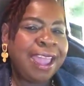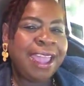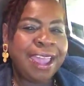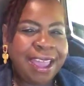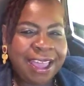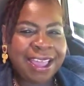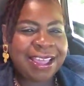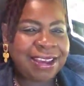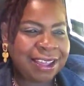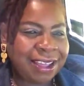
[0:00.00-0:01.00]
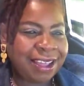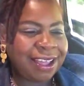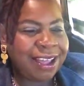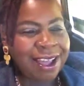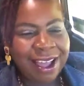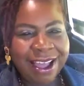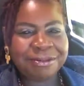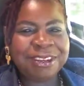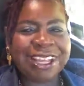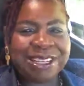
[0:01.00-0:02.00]
And
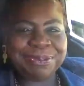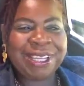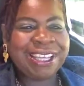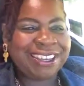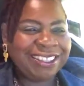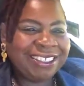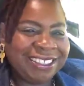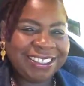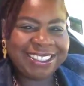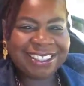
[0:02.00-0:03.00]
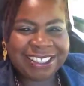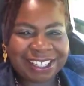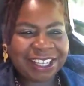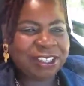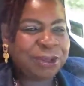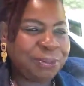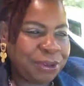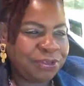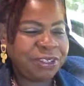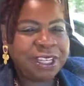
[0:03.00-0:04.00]
I'm glad to be here. It's another
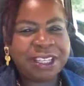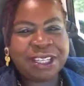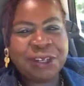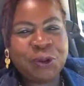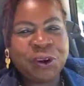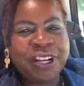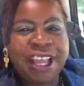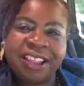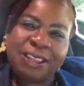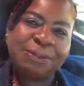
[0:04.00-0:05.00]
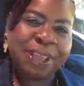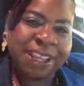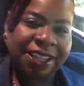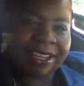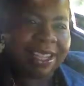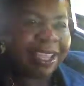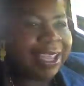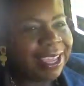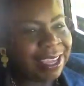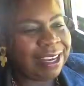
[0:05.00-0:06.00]
beautiful day that the Lord hath made,
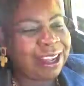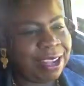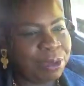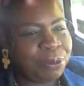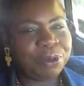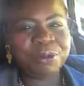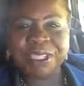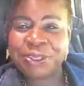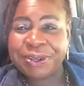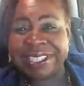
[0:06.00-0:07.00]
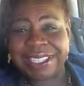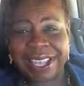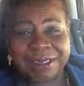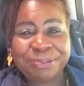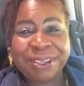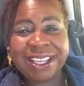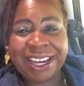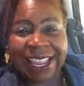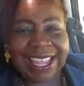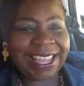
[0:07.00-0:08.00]
and I will rejoice and be
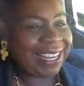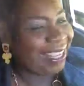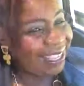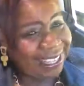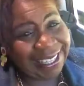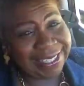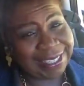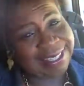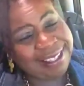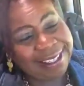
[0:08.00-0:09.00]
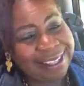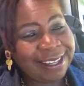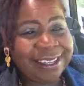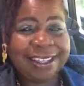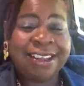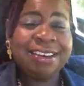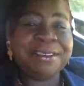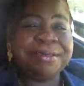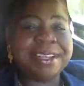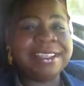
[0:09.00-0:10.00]
glad in it.
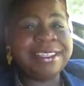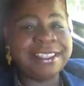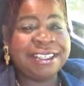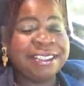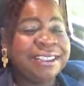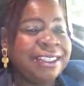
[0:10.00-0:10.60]
All right, now.